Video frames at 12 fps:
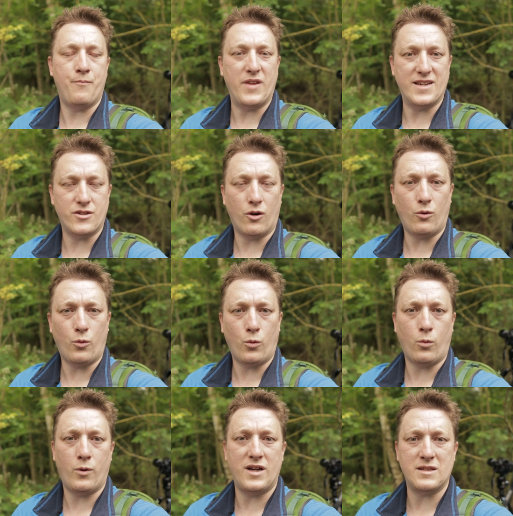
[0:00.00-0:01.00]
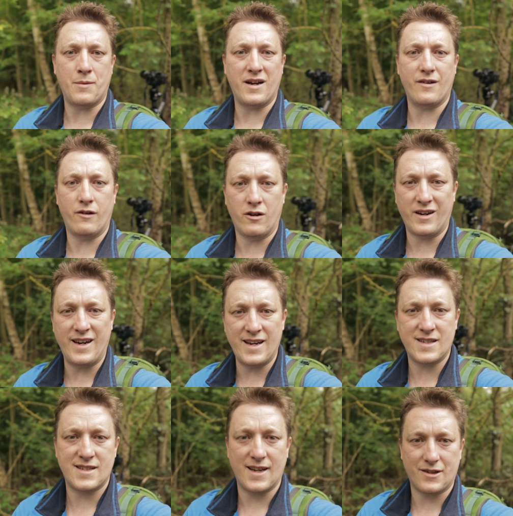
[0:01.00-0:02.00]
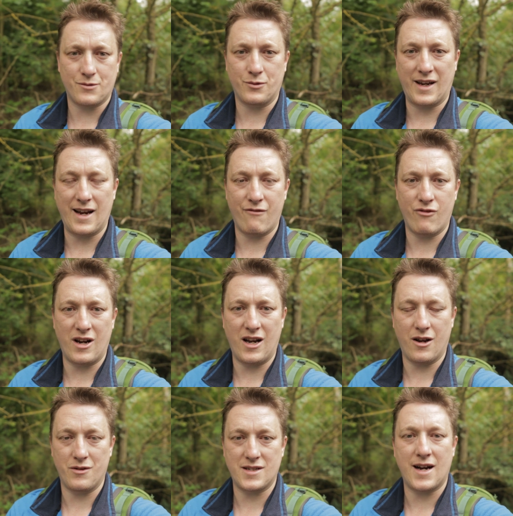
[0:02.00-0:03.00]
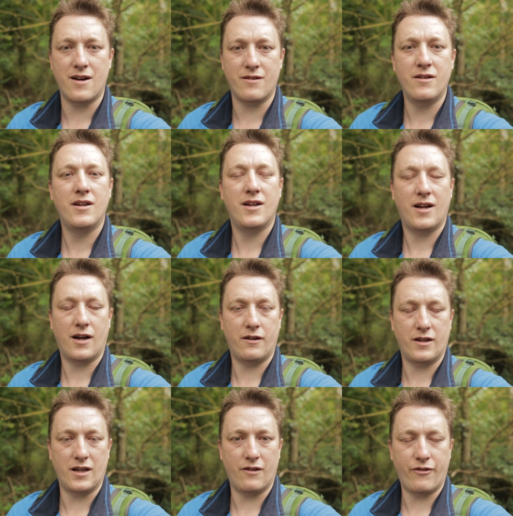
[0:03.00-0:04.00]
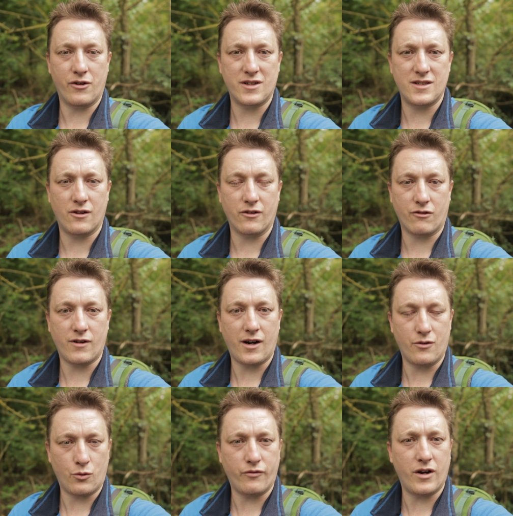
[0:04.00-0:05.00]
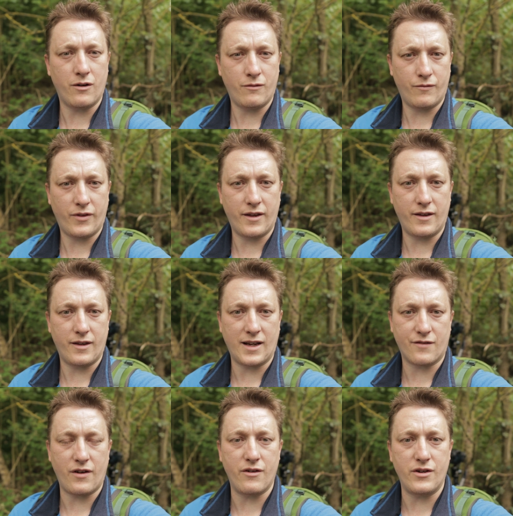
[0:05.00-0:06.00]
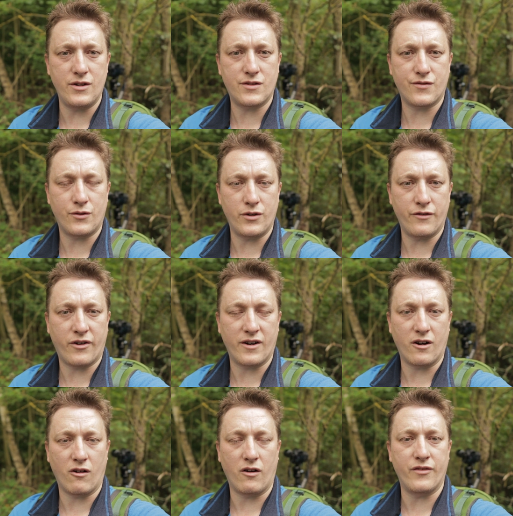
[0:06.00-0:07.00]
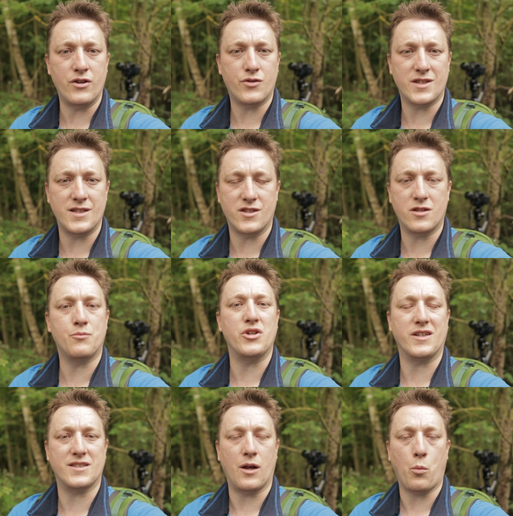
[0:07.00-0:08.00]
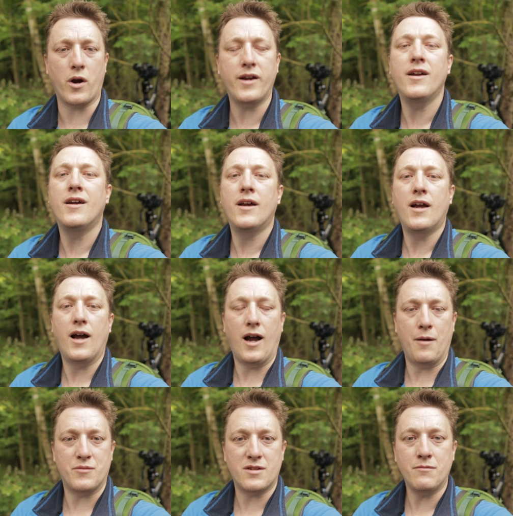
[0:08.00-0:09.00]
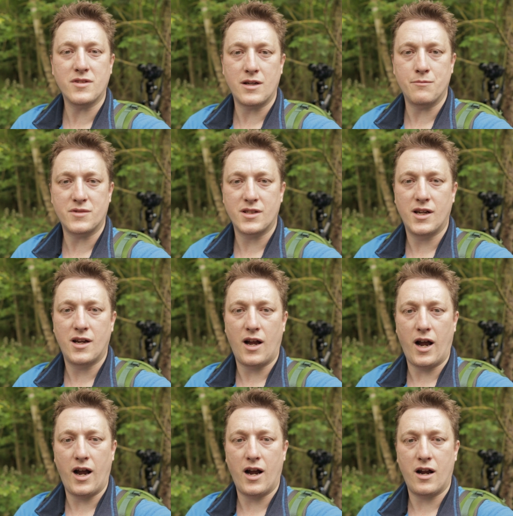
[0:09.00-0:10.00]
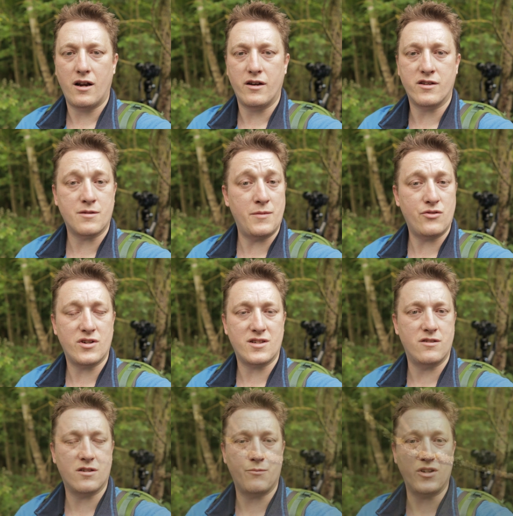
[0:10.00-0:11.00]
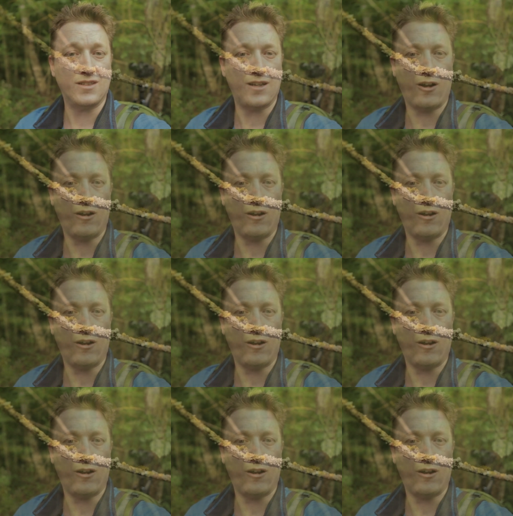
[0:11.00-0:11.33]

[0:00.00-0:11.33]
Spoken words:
it's not always about the insects or getting really low down and focusing on the ground, although that's very useful and you find a lot of interesting subjects that way. Sometimes there's some interesting subjects at